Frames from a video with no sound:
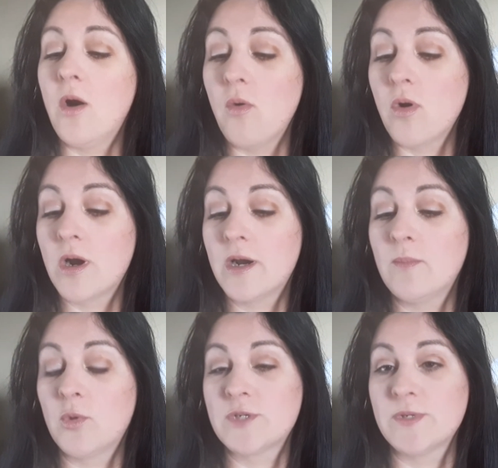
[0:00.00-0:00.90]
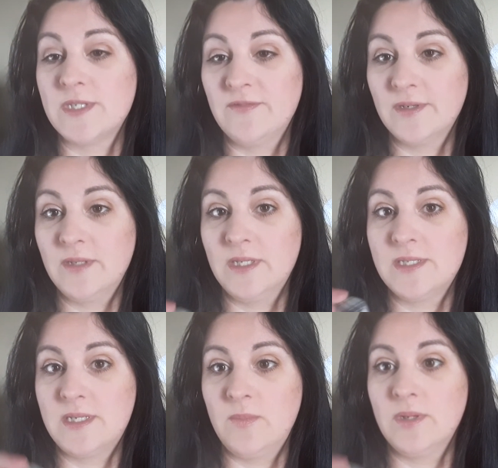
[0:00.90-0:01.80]
or more specifically,
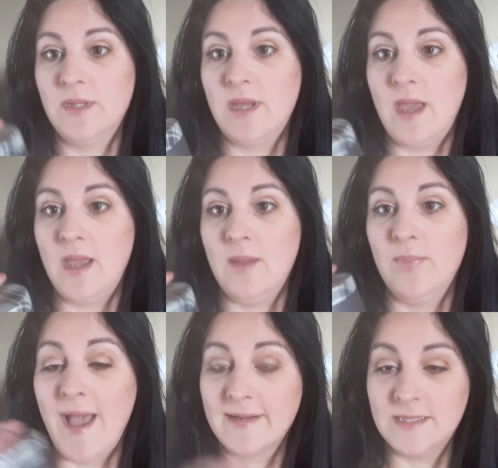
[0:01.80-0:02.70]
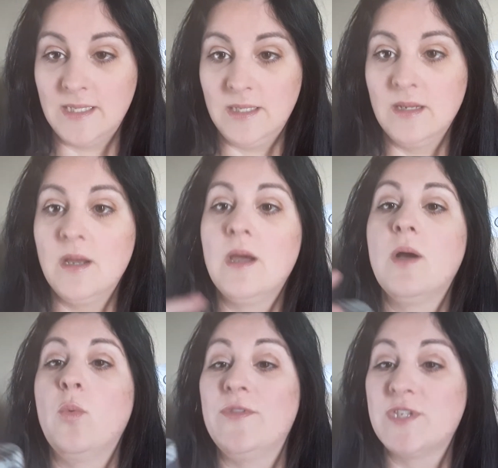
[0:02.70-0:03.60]
it's typically a black tea
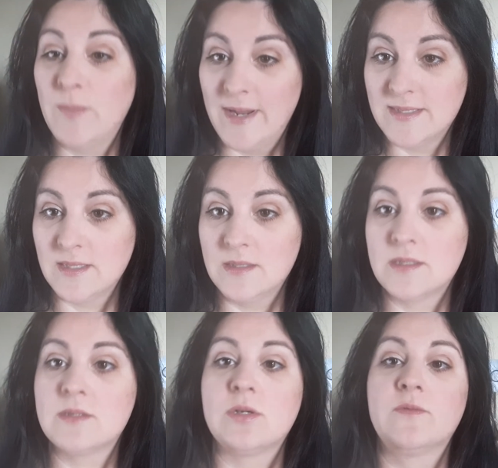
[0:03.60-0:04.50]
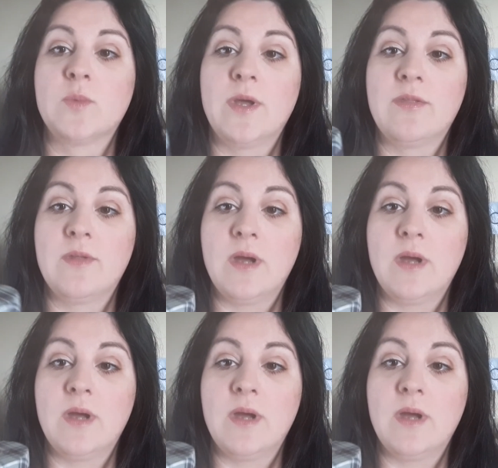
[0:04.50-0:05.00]
with spices served with